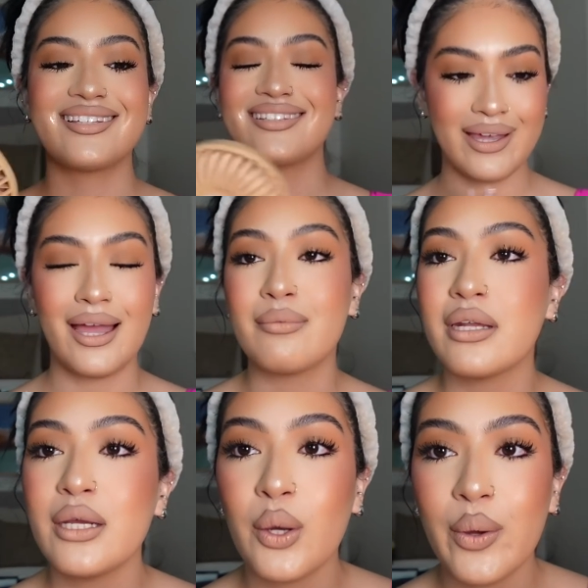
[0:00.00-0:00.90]
Okay, I'm
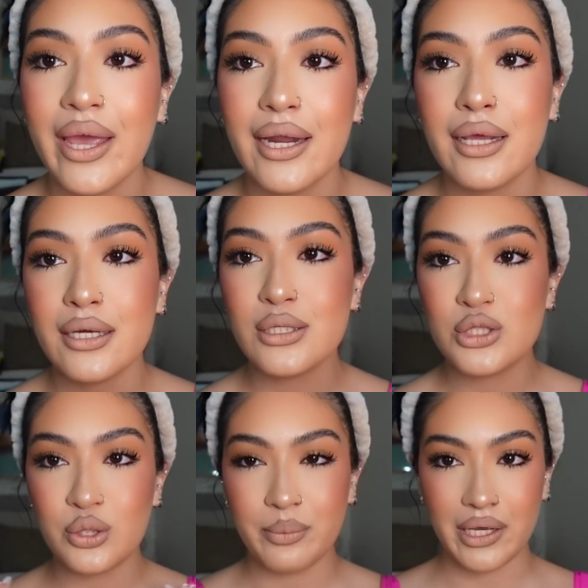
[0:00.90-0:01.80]
gonna go ahead and
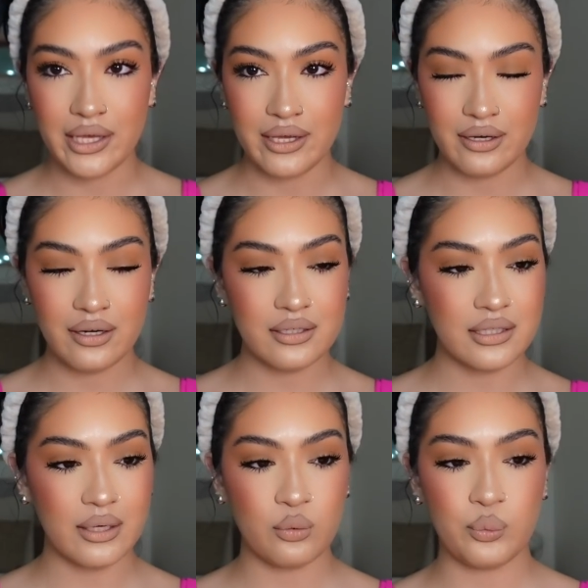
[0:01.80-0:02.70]
do my hair and
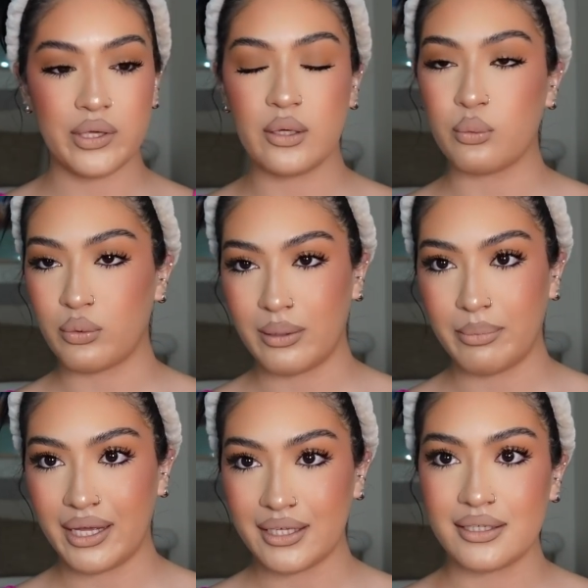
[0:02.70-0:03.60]
then I will be right
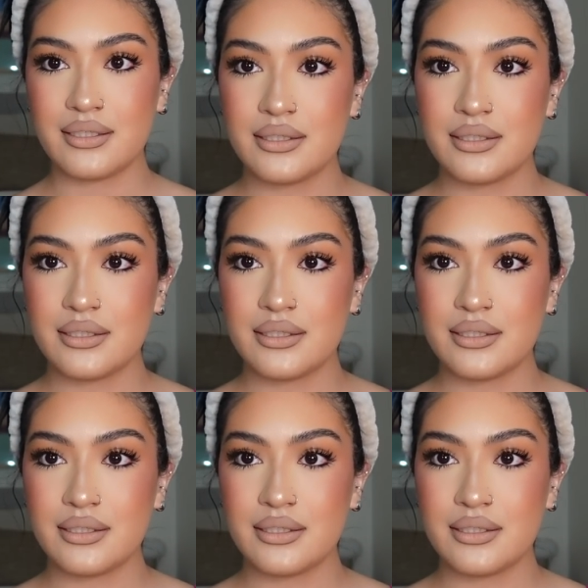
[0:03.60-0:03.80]
back.